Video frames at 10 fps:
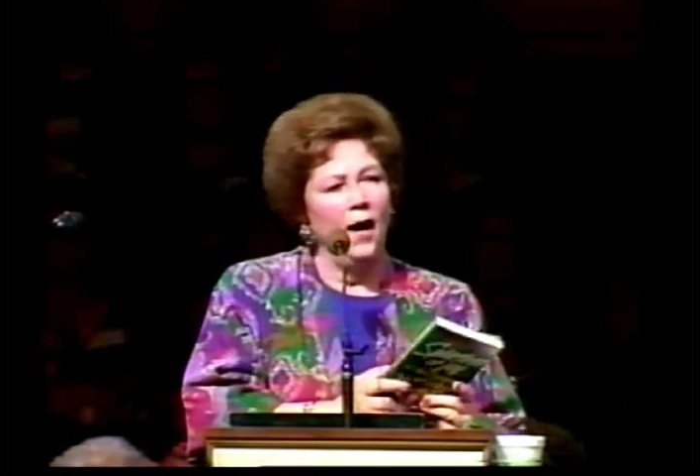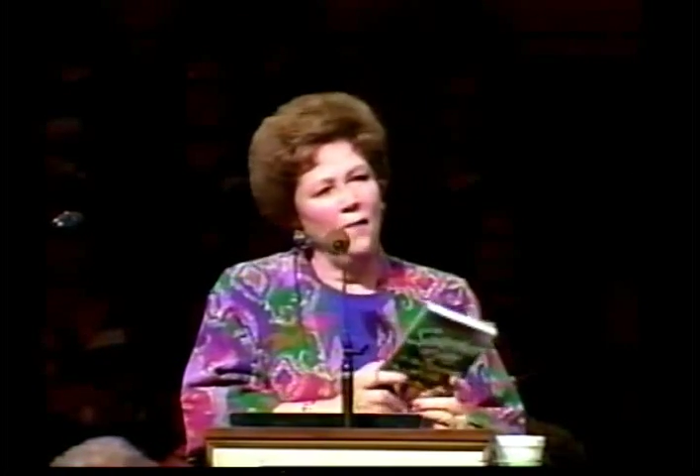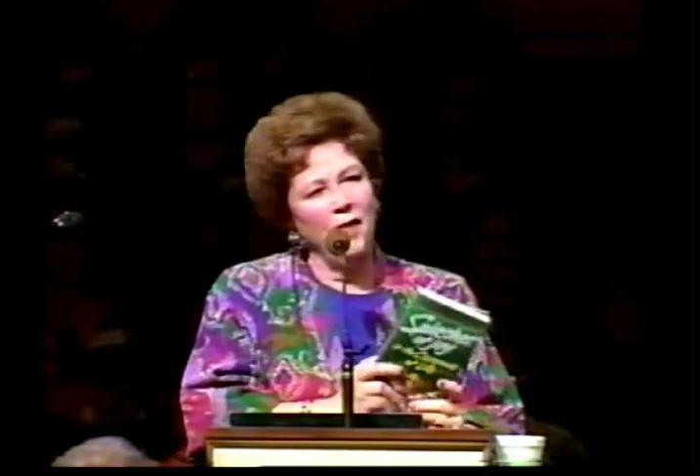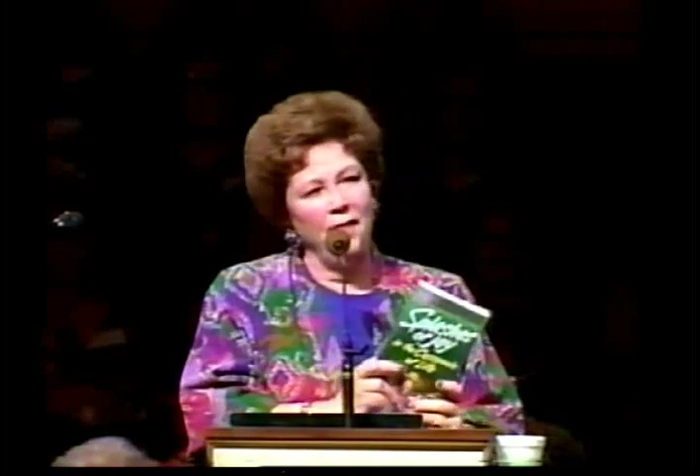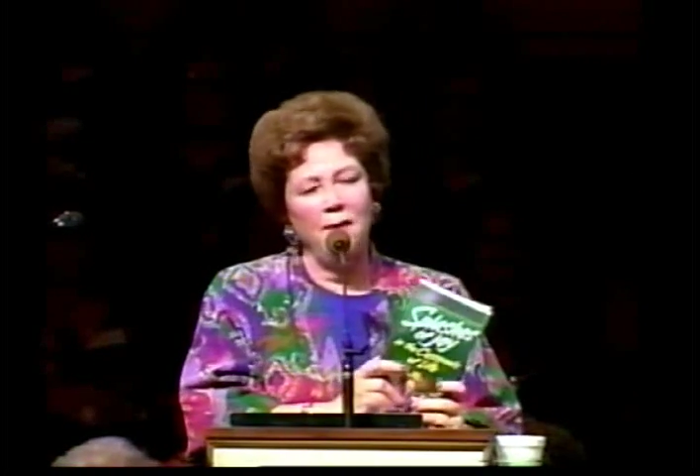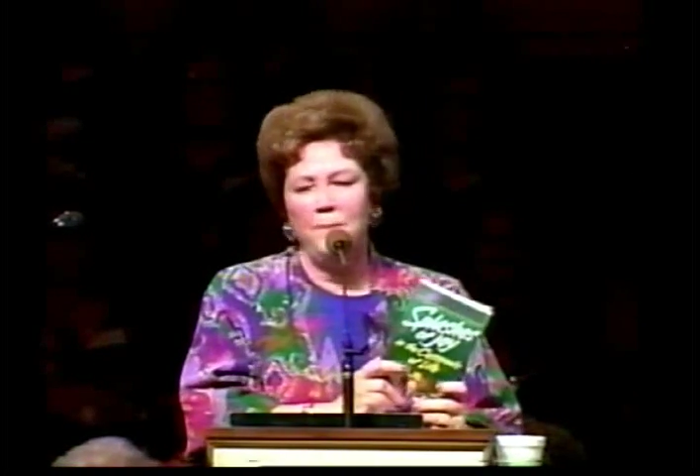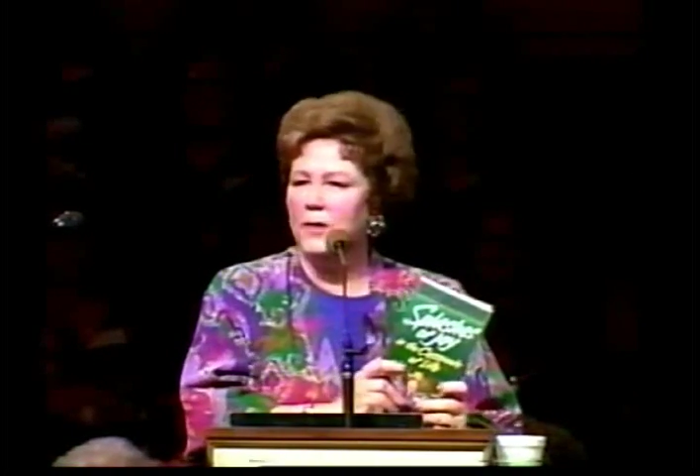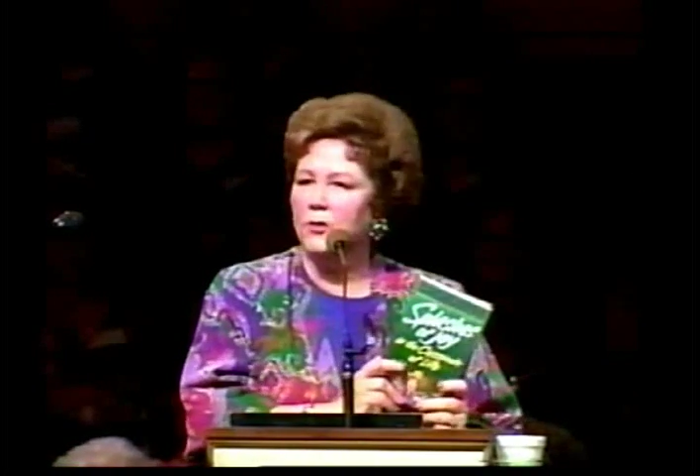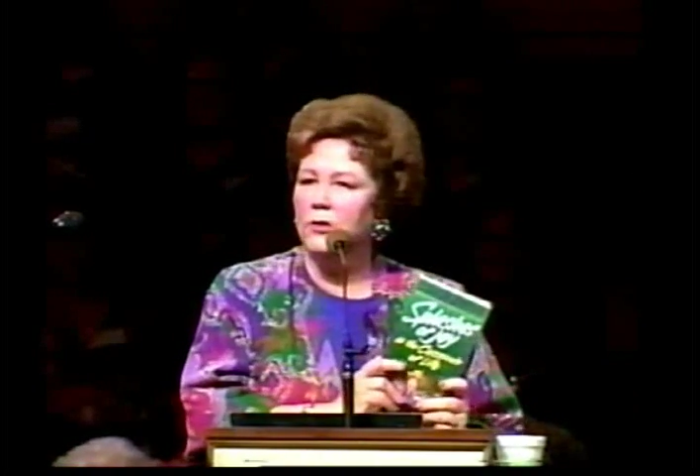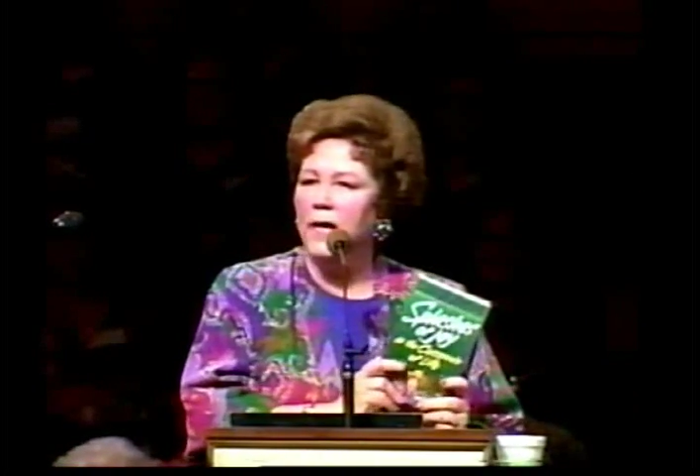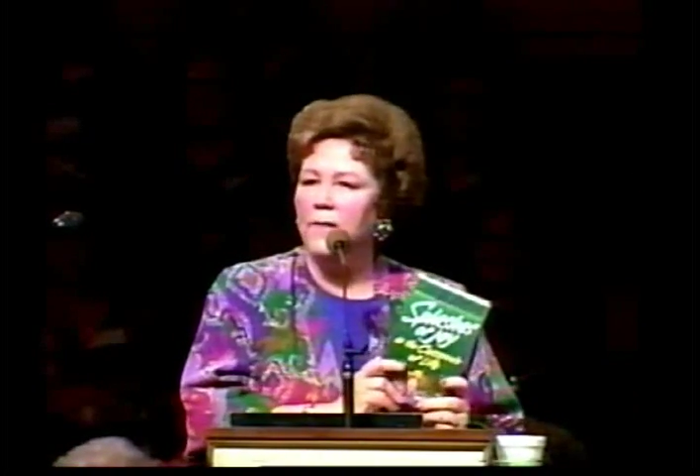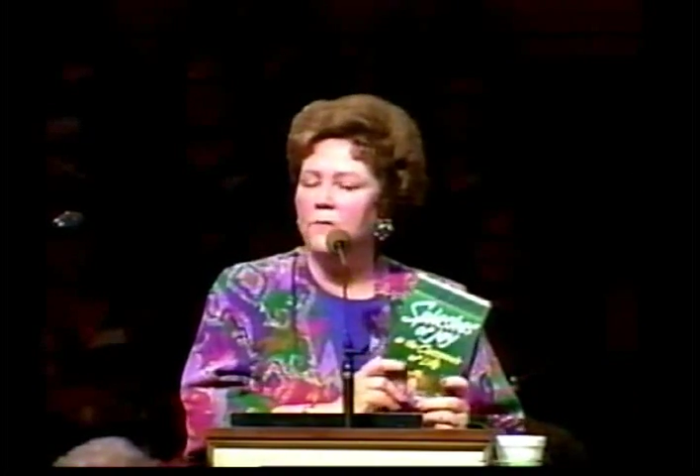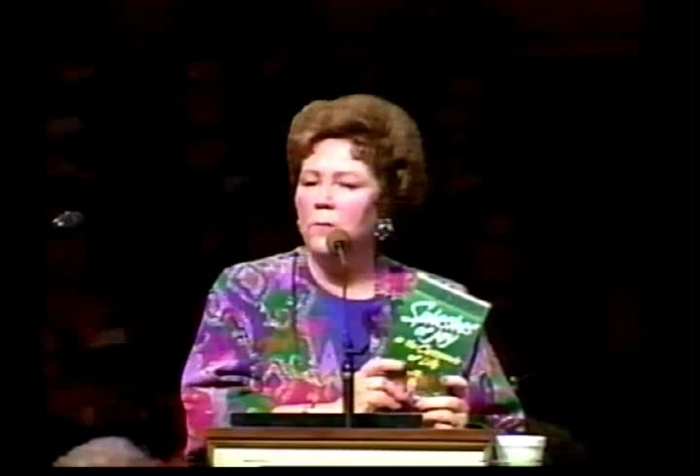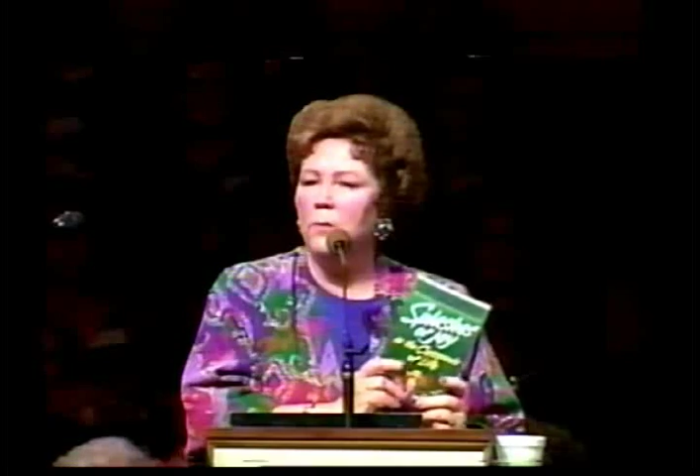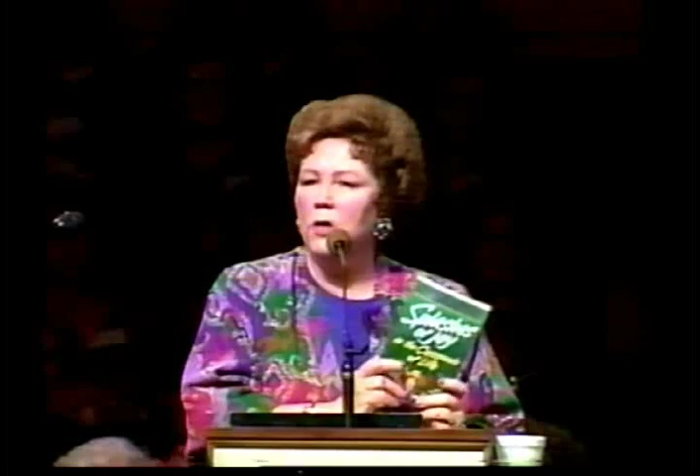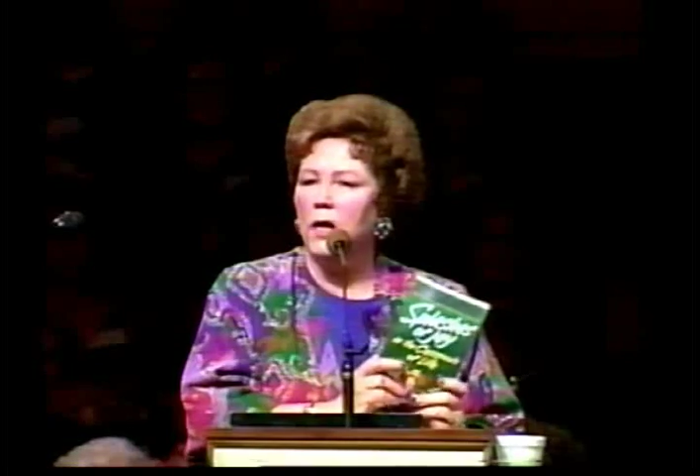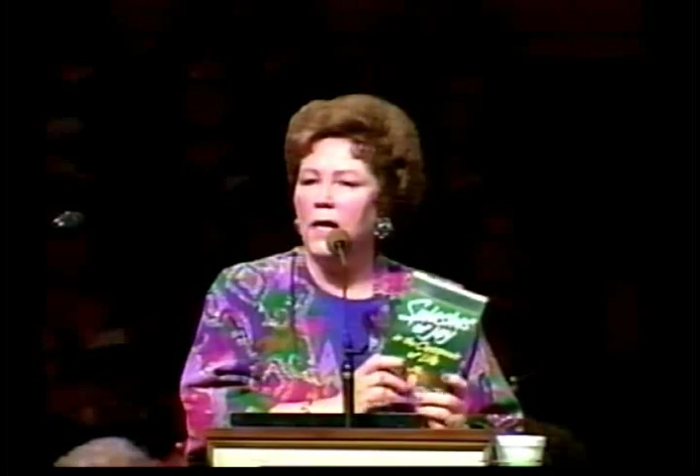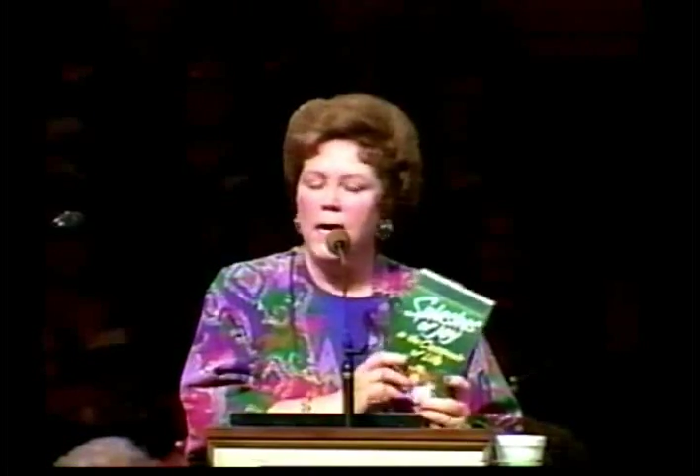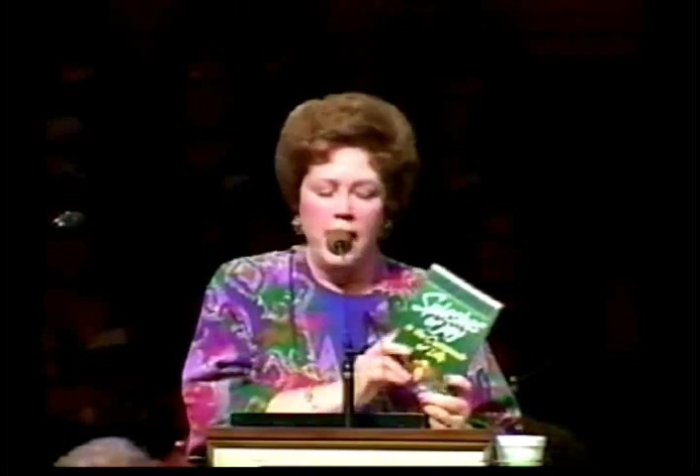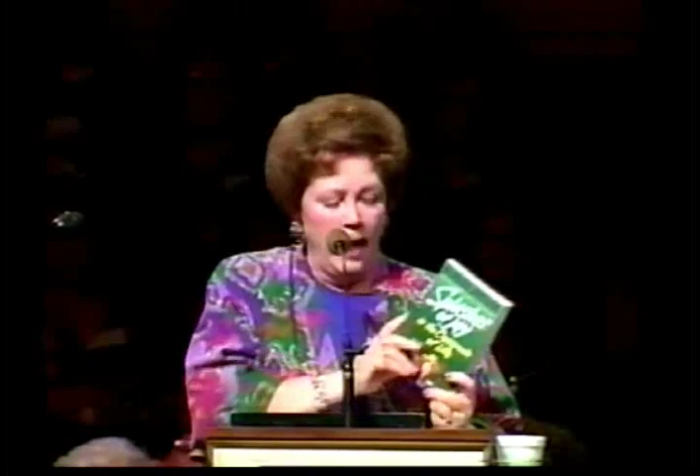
I thought that'd be a good name for a book.